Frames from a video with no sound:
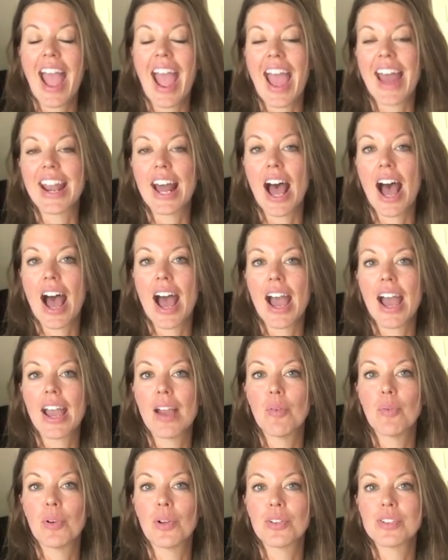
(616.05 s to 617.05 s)
and I
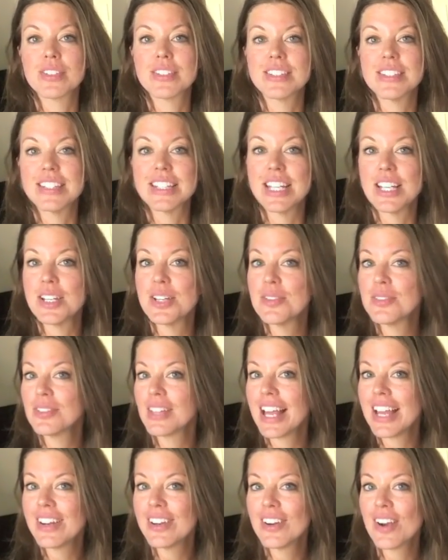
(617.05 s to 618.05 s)
will see you
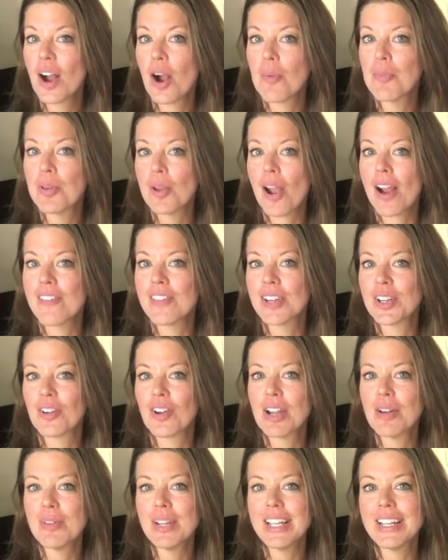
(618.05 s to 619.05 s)
later. I hope you're having a
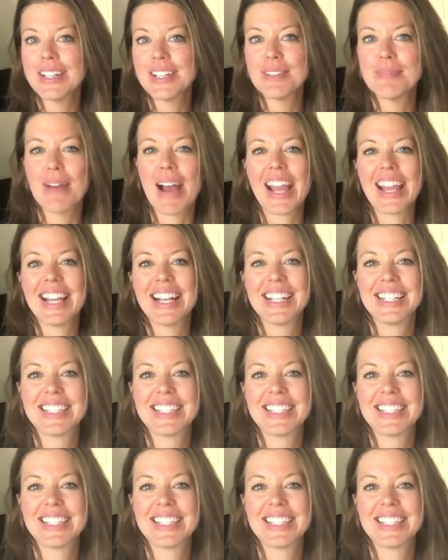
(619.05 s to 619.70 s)
great week. Bye.